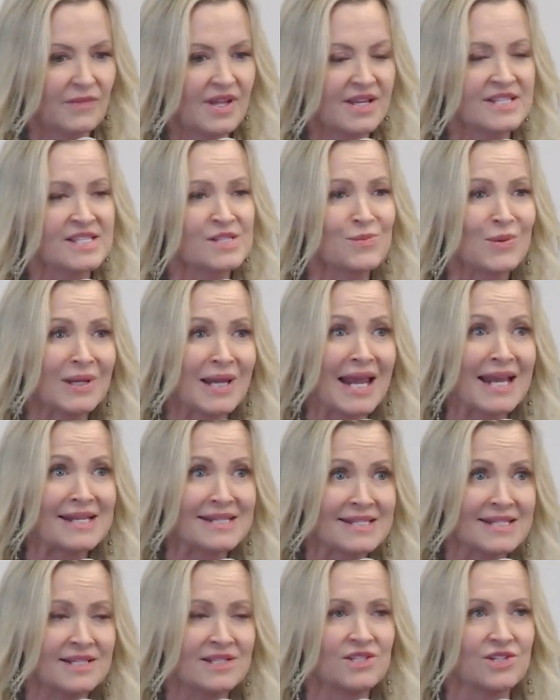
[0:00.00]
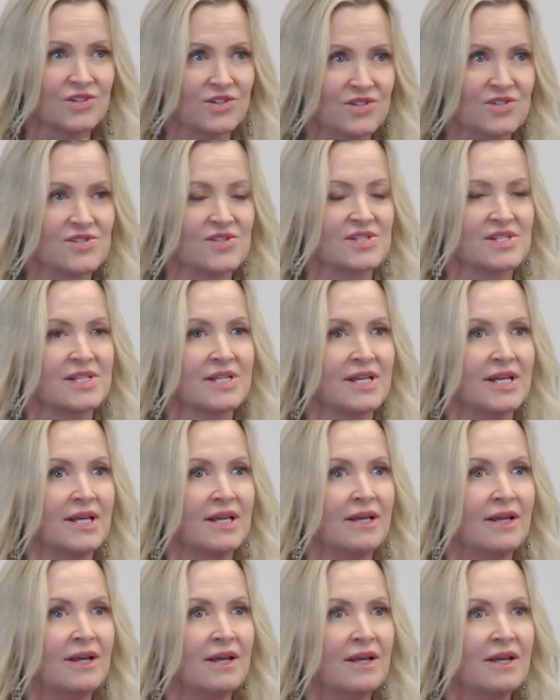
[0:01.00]
It's been 18 years,
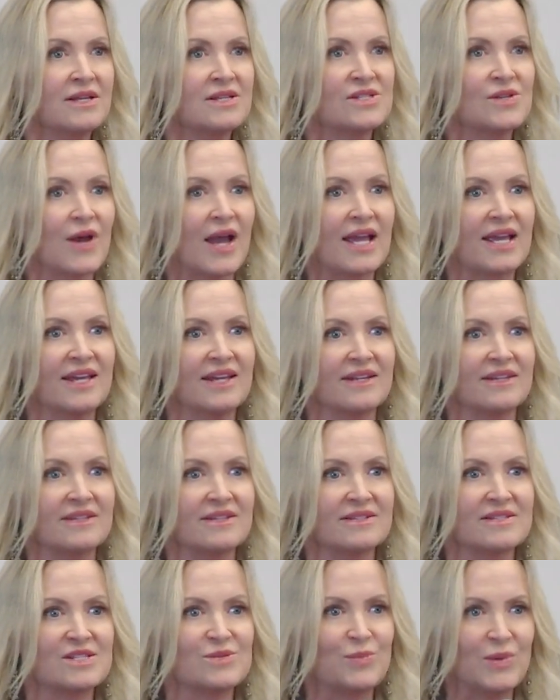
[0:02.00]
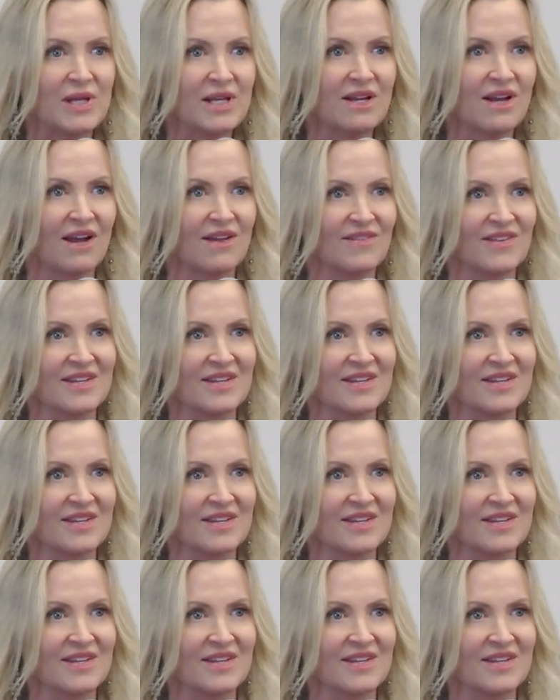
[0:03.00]
so I can speak on